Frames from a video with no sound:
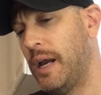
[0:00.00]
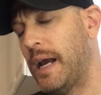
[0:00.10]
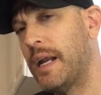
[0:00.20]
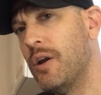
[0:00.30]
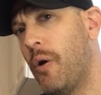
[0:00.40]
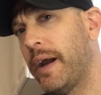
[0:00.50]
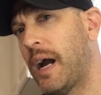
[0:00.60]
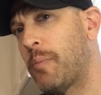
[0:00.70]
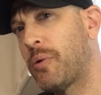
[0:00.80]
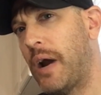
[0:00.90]
And I know I
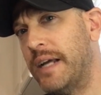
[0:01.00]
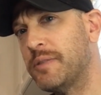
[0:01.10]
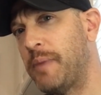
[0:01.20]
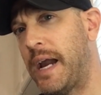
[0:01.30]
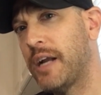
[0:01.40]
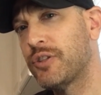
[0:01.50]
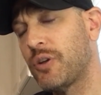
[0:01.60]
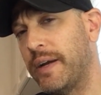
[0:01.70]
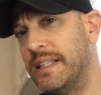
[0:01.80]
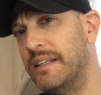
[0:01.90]
got price match, so
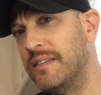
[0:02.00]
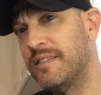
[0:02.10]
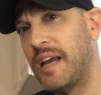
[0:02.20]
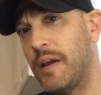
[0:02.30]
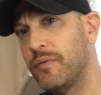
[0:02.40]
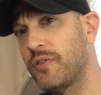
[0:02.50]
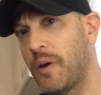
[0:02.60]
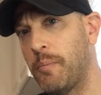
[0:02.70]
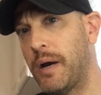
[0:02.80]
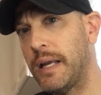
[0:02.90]
I did save
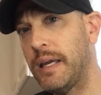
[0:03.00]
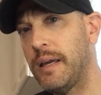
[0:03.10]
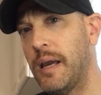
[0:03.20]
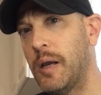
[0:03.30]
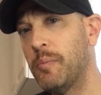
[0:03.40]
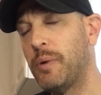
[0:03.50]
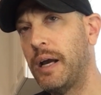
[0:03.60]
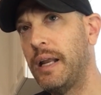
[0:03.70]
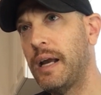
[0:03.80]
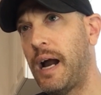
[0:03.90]
some money,
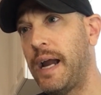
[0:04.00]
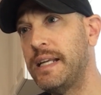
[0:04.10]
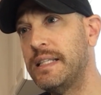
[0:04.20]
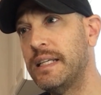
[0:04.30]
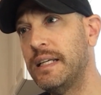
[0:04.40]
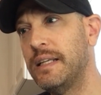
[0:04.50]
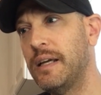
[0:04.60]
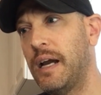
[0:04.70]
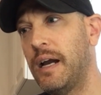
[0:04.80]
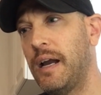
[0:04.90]
but I did
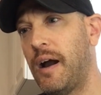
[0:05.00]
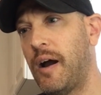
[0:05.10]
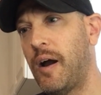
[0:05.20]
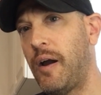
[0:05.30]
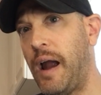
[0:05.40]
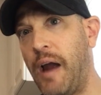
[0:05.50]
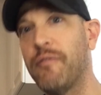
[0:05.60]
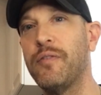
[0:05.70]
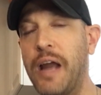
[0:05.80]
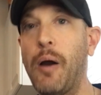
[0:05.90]

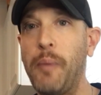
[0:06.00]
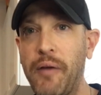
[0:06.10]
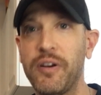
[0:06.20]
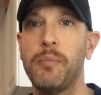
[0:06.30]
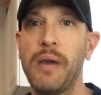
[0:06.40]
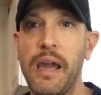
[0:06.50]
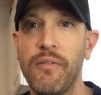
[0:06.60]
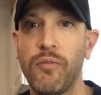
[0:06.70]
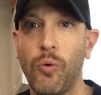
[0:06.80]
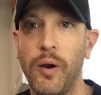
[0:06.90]
now I'm having to pay
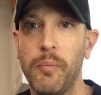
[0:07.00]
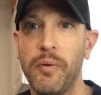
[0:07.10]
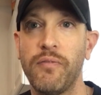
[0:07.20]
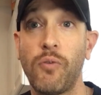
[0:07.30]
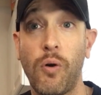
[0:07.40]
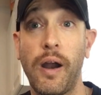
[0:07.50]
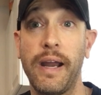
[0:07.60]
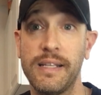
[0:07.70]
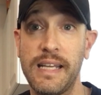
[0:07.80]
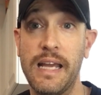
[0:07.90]
for it before I
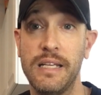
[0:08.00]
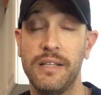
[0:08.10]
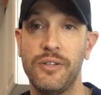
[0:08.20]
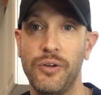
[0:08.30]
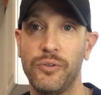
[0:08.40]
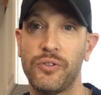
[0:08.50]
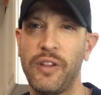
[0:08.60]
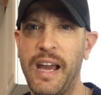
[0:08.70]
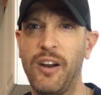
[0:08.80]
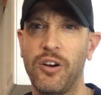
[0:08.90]
intended to. So
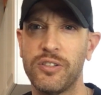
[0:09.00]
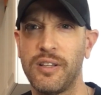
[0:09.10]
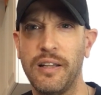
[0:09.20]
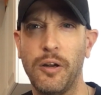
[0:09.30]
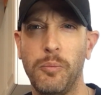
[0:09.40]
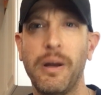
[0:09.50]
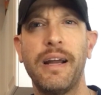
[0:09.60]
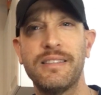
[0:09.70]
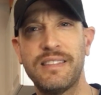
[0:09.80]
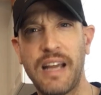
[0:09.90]
that hurts a little, but I
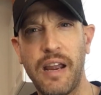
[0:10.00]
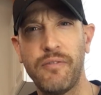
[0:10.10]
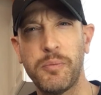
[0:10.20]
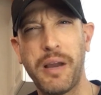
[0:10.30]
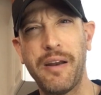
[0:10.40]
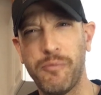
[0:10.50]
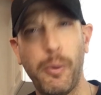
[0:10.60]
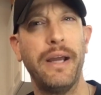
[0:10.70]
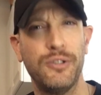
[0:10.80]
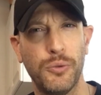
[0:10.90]
saved kind of
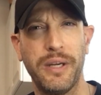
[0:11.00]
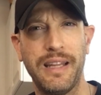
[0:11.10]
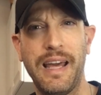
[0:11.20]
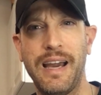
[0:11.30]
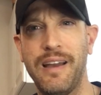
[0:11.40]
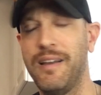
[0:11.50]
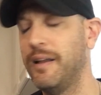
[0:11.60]
by doing that.